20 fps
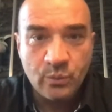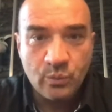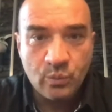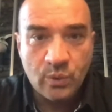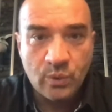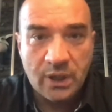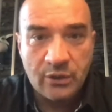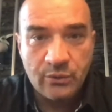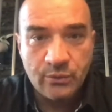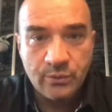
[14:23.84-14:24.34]

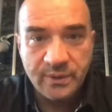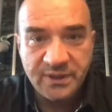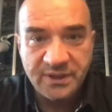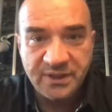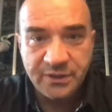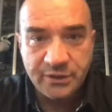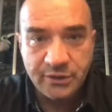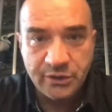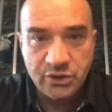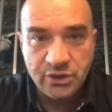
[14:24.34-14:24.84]
Our
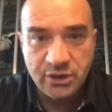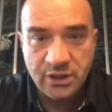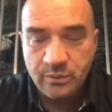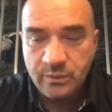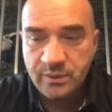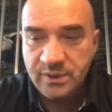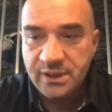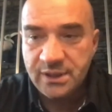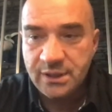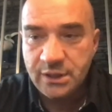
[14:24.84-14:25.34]
research, and
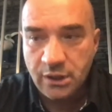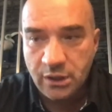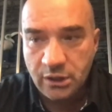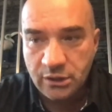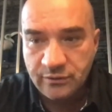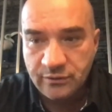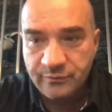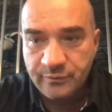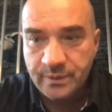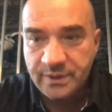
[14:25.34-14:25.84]
we did a
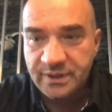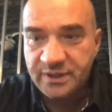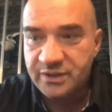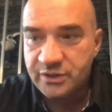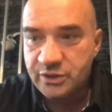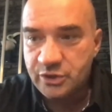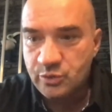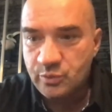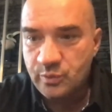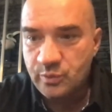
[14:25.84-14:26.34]
lot of
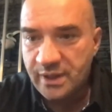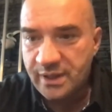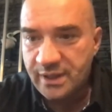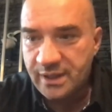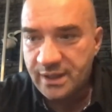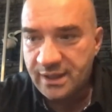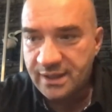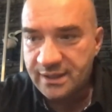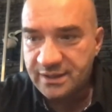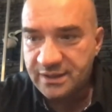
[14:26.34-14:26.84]
research, we
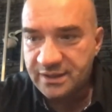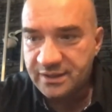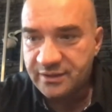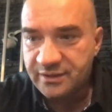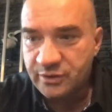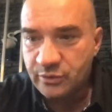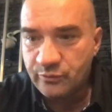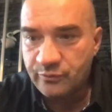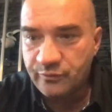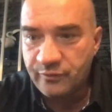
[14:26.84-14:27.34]
analyzed
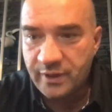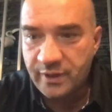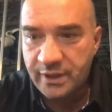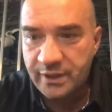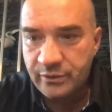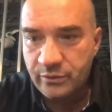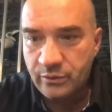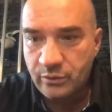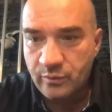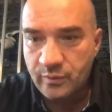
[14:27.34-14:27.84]
so
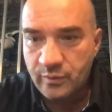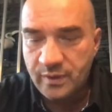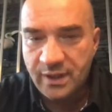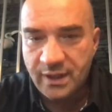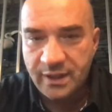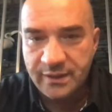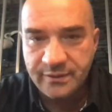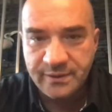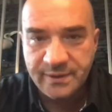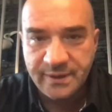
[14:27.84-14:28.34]
far over
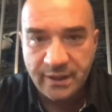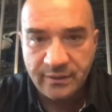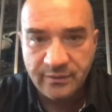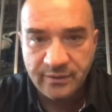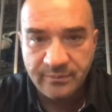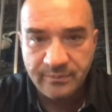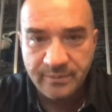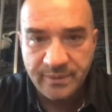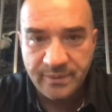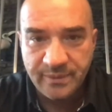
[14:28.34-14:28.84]

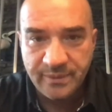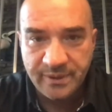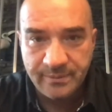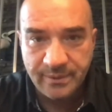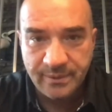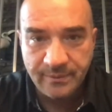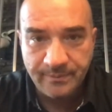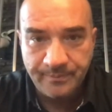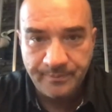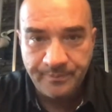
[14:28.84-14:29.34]
100,000
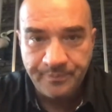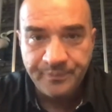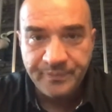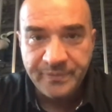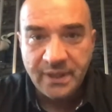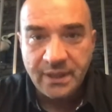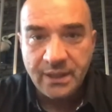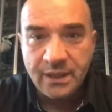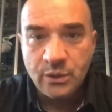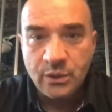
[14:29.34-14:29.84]
people.
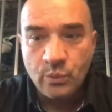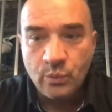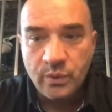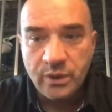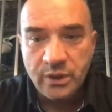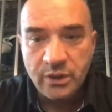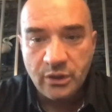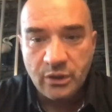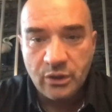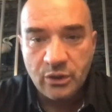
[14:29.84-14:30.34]
We
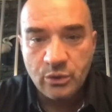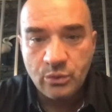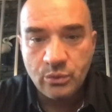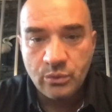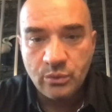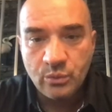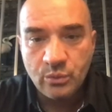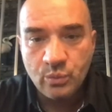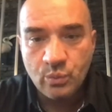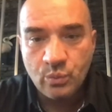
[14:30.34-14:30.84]

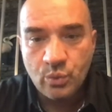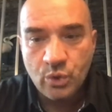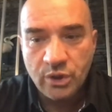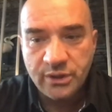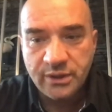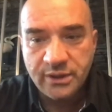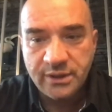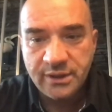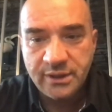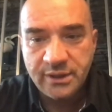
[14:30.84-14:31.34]
know what
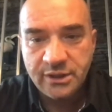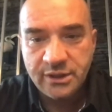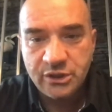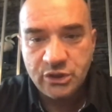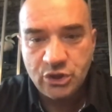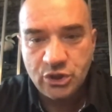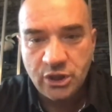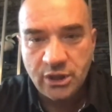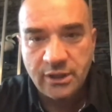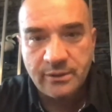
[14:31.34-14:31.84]

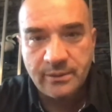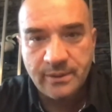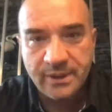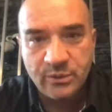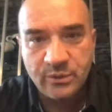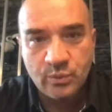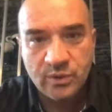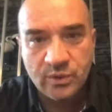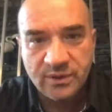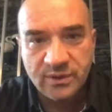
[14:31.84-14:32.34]
generally
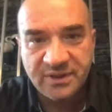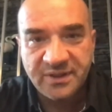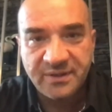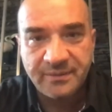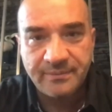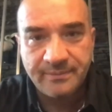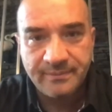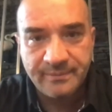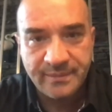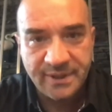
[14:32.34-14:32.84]
works
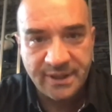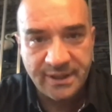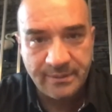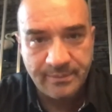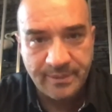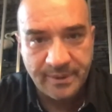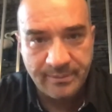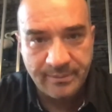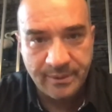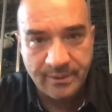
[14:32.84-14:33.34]
in
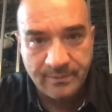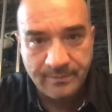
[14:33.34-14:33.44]
people.